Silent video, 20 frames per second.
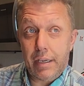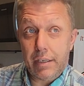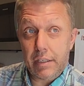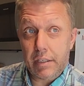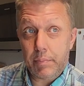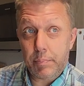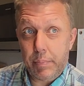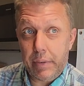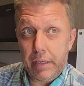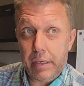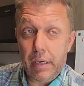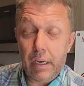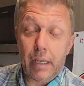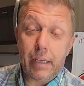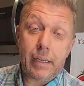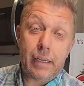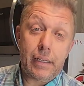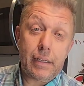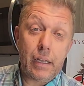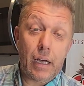it's been
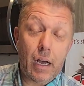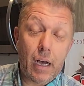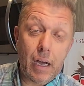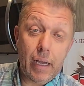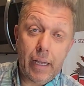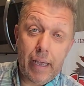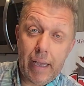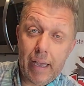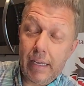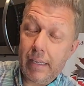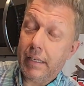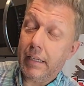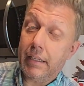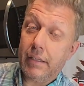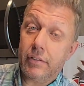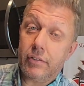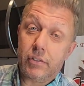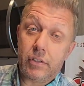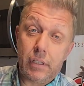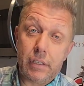like in the high
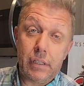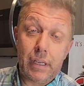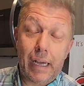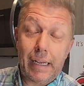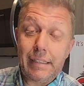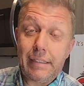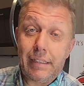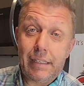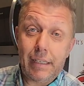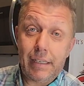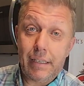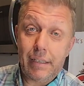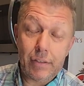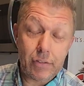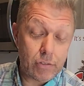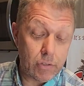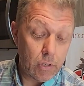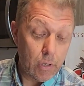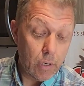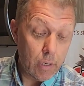80s to 90s